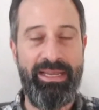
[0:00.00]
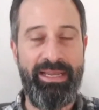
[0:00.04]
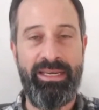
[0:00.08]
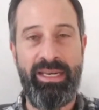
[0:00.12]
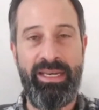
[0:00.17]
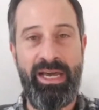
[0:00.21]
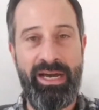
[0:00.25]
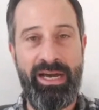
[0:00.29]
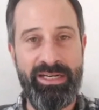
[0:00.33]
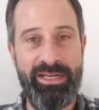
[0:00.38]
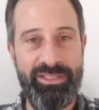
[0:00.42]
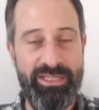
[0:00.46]

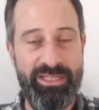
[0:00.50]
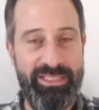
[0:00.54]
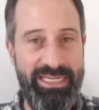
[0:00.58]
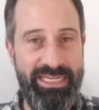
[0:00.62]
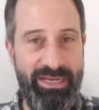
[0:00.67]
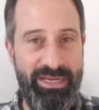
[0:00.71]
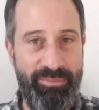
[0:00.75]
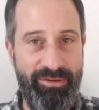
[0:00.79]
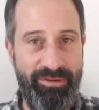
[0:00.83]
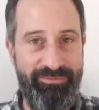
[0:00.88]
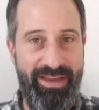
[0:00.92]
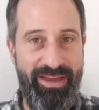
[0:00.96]
larger
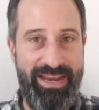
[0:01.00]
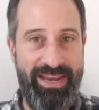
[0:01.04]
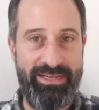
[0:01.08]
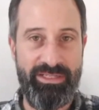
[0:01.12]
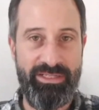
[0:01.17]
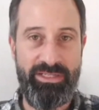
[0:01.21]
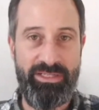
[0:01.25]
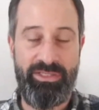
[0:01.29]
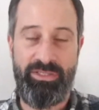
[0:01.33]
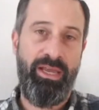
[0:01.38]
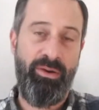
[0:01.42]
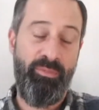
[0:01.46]
team
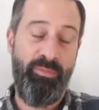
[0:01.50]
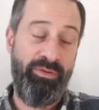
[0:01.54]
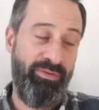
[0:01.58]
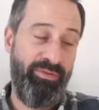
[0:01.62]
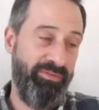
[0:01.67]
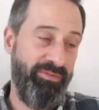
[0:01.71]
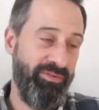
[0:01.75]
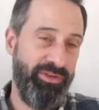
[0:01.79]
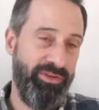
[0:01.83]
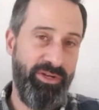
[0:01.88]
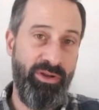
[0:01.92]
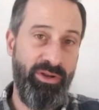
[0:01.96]
events. We've
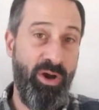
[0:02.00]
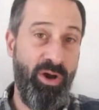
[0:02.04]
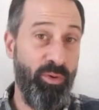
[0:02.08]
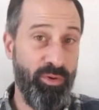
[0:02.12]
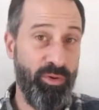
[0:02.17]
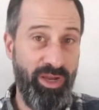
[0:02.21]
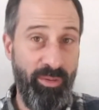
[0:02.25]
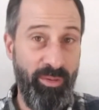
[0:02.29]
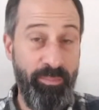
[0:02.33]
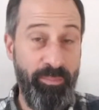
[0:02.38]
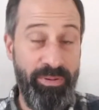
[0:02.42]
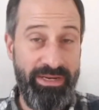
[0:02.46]
even done a whole
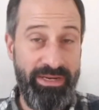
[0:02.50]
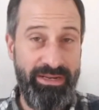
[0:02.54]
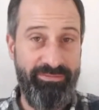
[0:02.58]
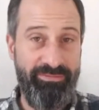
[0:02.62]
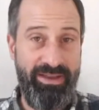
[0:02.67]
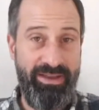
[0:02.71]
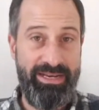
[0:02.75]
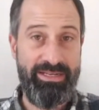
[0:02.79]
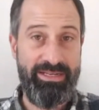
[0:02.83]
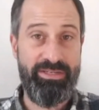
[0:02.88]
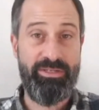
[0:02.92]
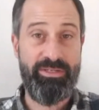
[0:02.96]
company
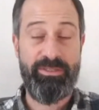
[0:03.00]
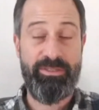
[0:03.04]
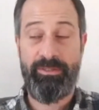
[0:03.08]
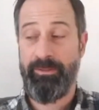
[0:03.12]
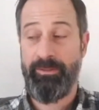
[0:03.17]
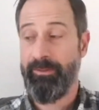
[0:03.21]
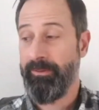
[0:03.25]
events.